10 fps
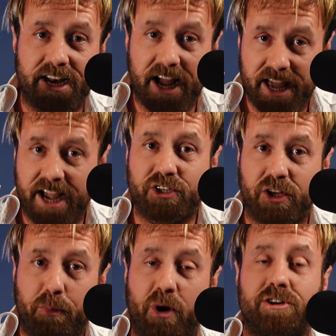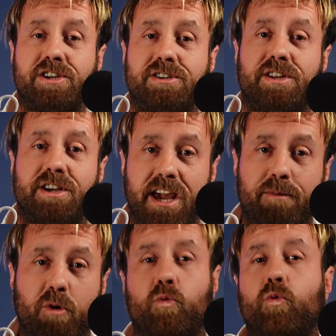I actually purchased the
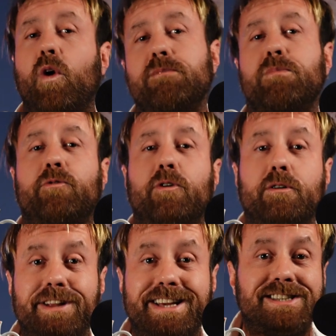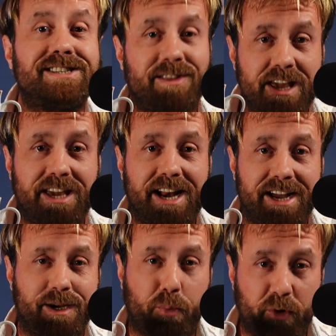game right before it released, thinking I
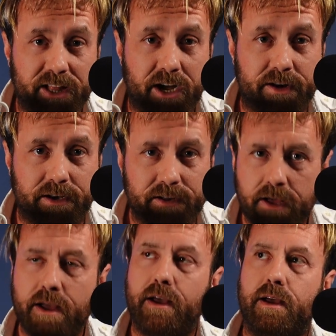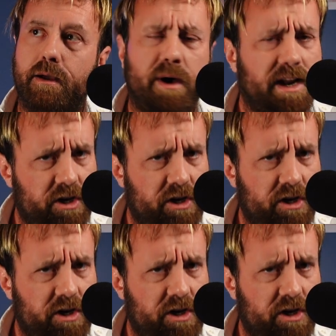could preload it. But I